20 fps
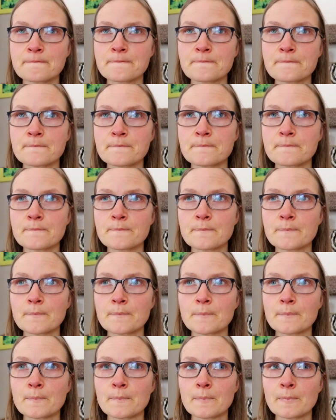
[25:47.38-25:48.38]

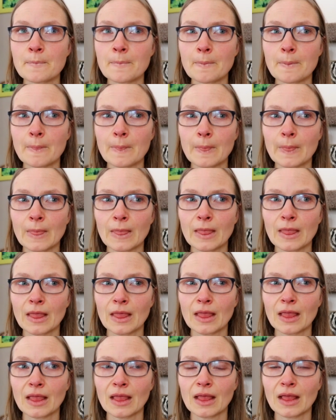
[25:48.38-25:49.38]

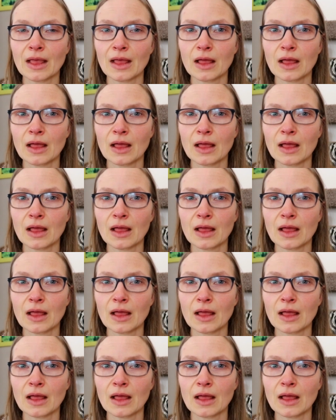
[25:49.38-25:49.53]
(silence)